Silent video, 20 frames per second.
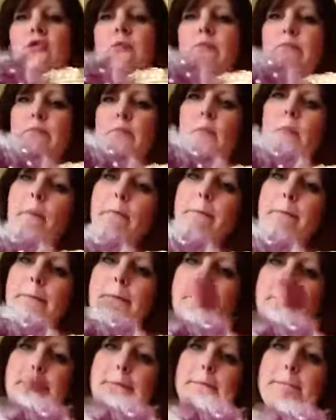to
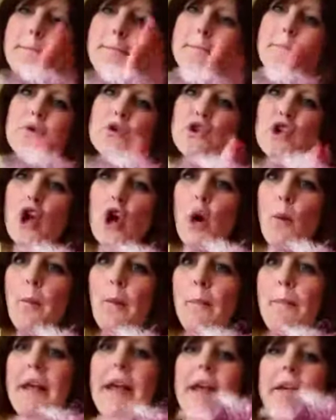push it up a
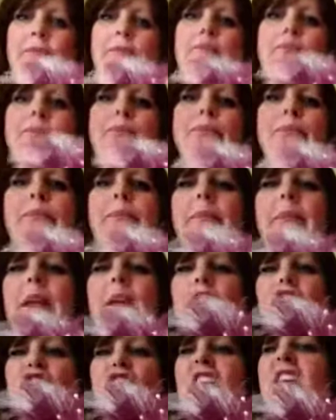bit.
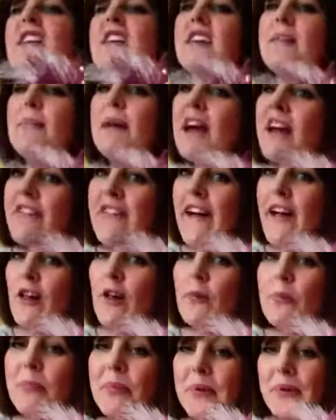Just needed a bit of
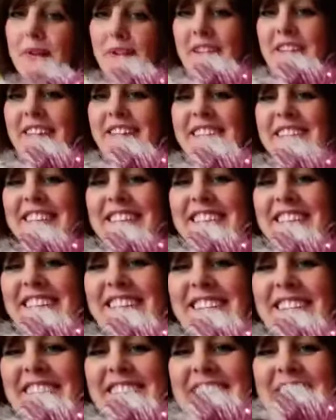help.
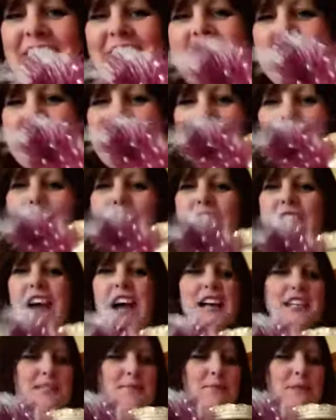So
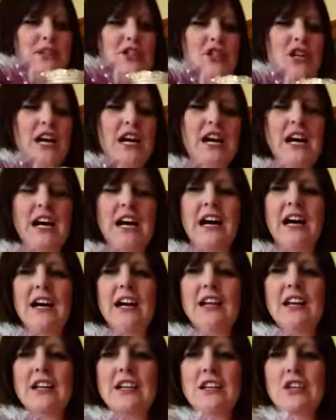that's my jar
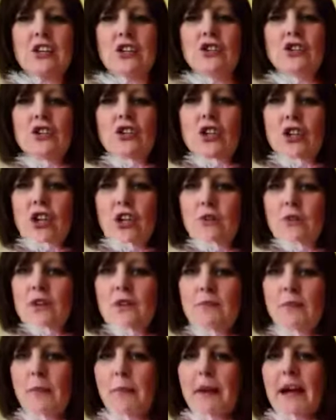to go with
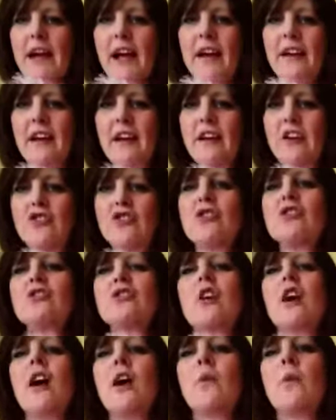my pen, and I just
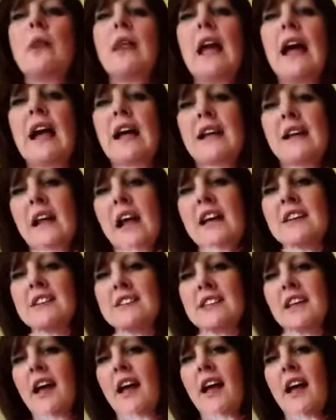thought it was like a
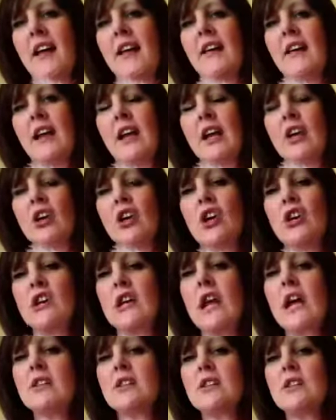set. It'd go
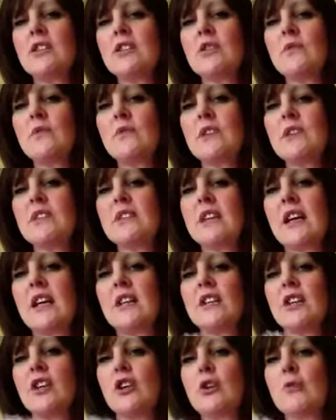nice on somebody's
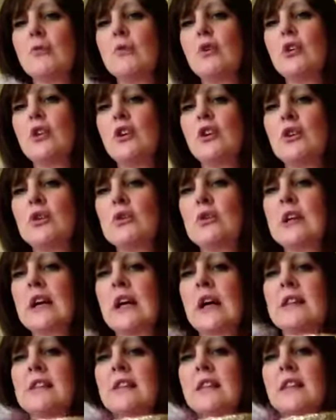desk. You could put your
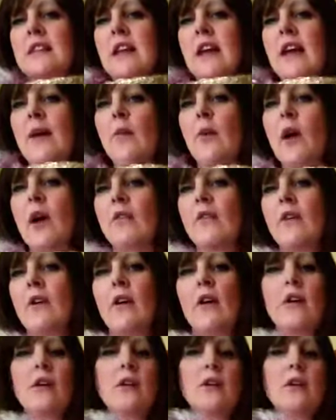doodahs in there, whatever.